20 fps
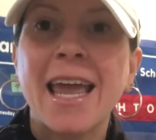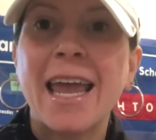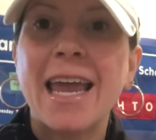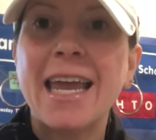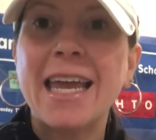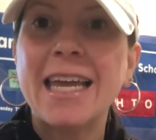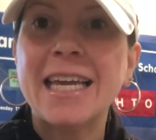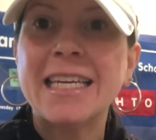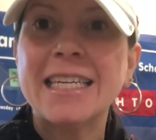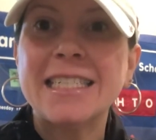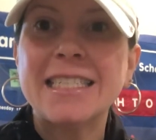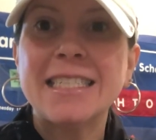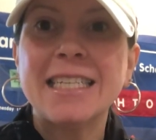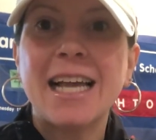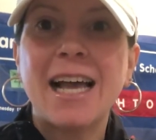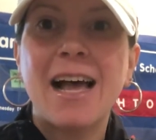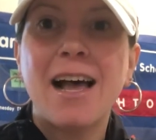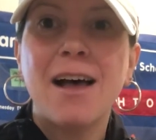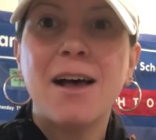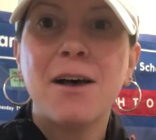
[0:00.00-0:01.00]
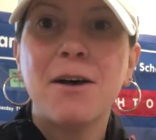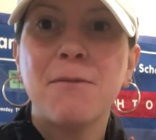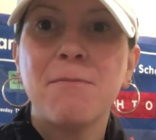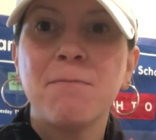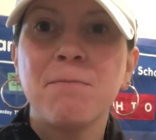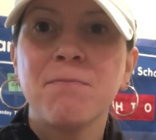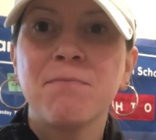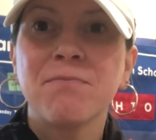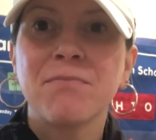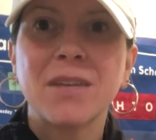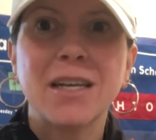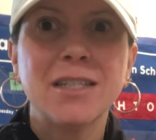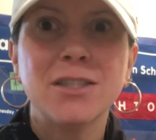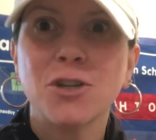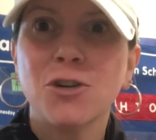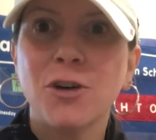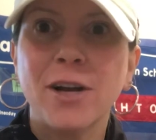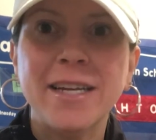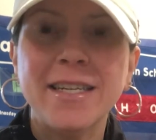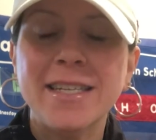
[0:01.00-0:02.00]
And it's
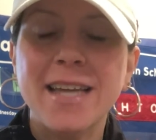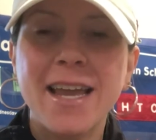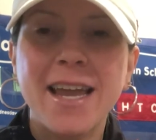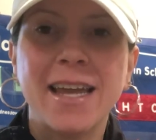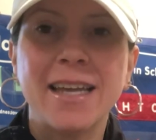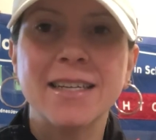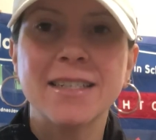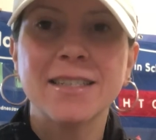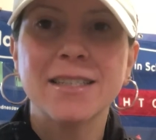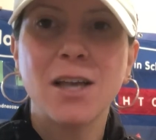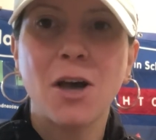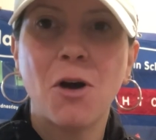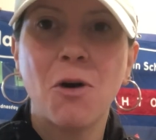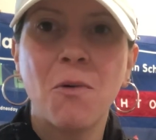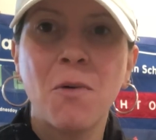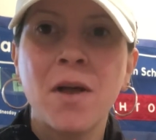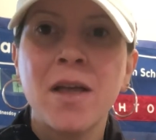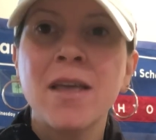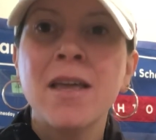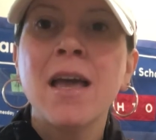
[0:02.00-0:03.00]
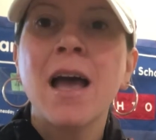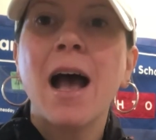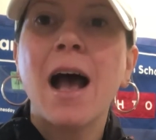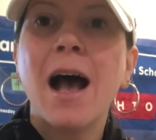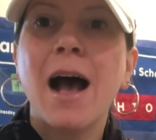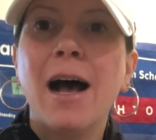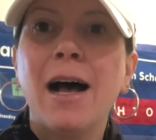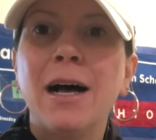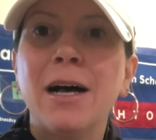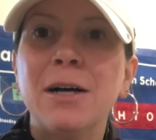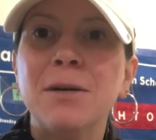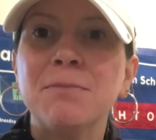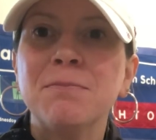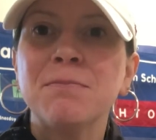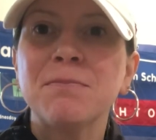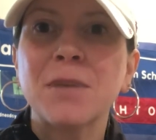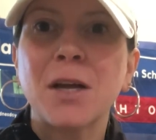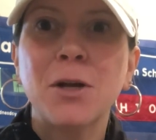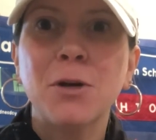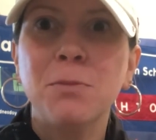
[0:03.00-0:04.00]
a great day. So I
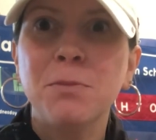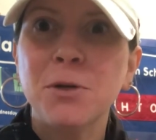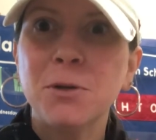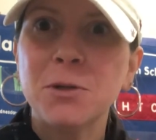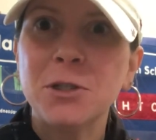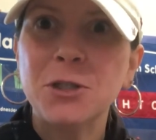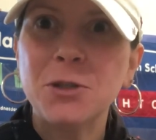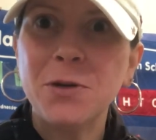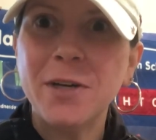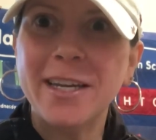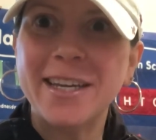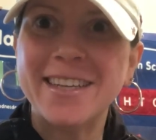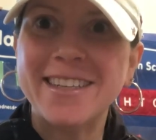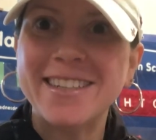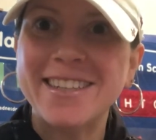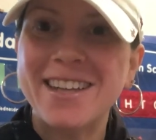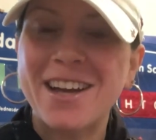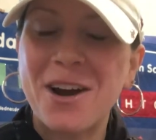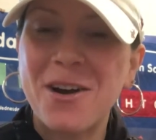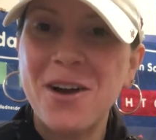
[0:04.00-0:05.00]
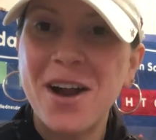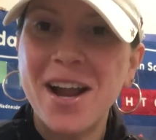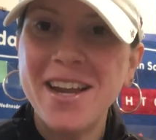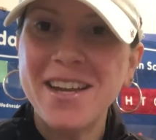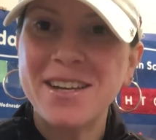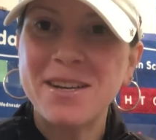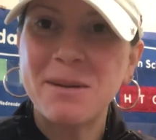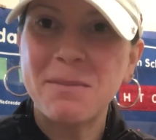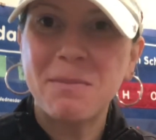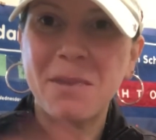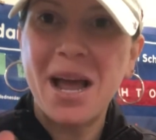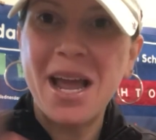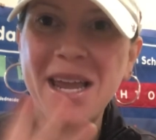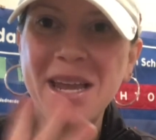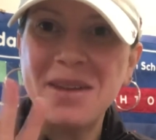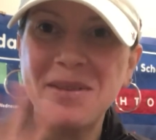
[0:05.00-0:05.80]
hope you enjoy it. All right, bye.